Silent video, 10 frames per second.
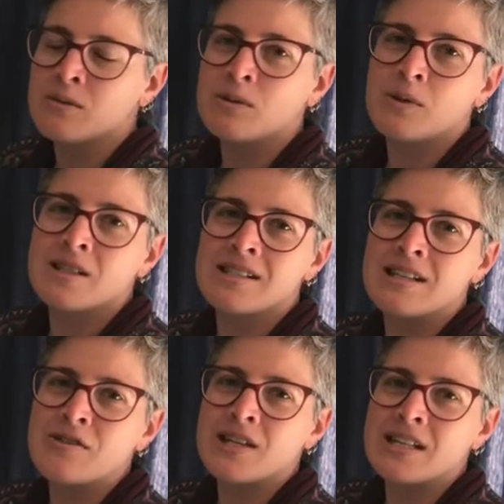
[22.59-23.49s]
We want to
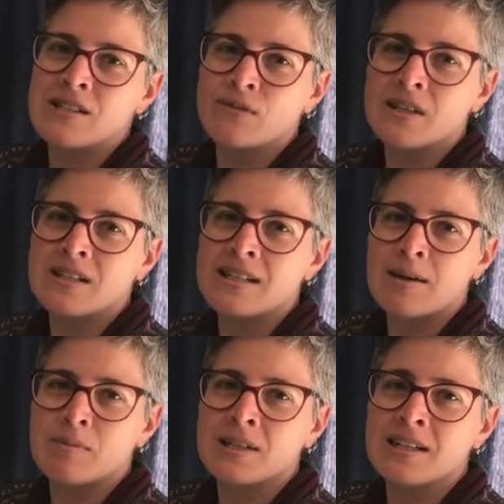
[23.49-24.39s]
see creative things
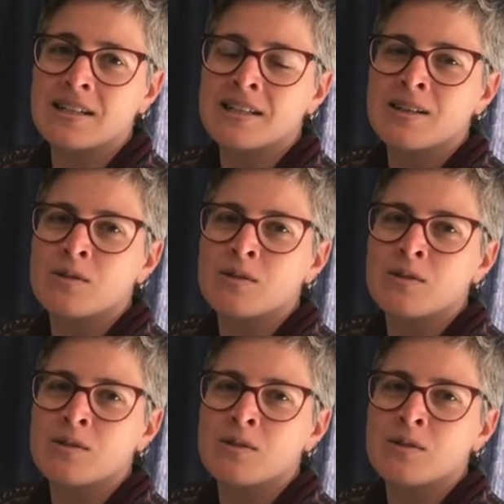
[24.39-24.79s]
happening